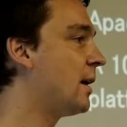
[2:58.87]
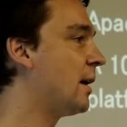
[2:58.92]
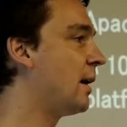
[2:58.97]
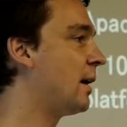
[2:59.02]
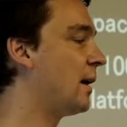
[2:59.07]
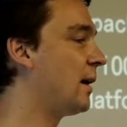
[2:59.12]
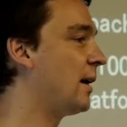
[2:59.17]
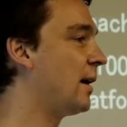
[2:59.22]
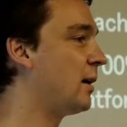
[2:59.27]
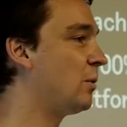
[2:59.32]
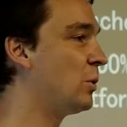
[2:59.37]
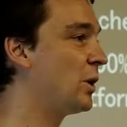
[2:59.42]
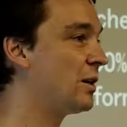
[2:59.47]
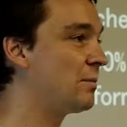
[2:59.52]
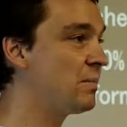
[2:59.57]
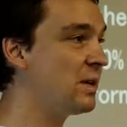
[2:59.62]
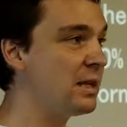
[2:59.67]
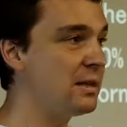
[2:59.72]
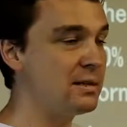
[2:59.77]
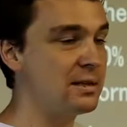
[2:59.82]
What
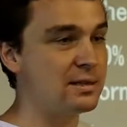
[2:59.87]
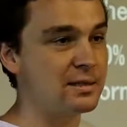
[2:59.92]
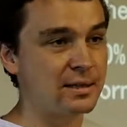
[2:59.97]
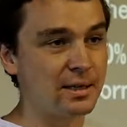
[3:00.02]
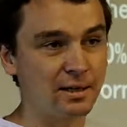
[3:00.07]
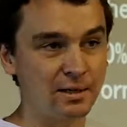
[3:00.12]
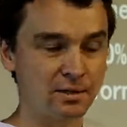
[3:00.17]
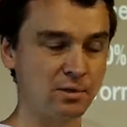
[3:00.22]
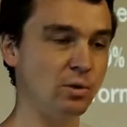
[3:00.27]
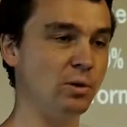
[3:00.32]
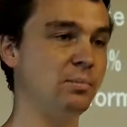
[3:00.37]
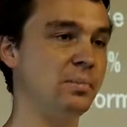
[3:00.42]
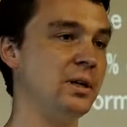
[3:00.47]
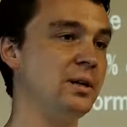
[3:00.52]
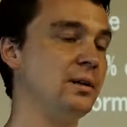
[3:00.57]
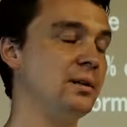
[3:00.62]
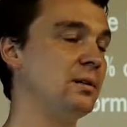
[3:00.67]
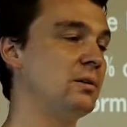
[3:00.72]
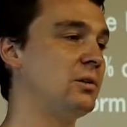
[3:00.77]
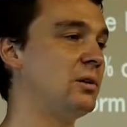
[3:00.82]
it means is that it's not
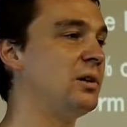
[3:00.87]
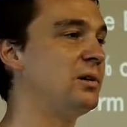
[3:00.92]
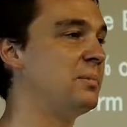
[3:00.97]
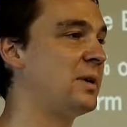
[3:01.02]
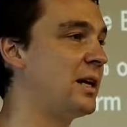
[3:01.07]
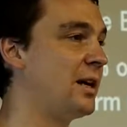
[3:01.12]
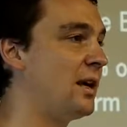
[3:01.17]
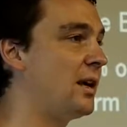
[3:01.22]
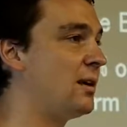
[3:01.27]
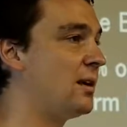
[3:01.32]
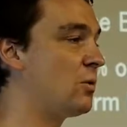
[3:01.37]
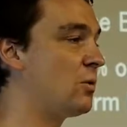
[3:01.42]
being controlled by any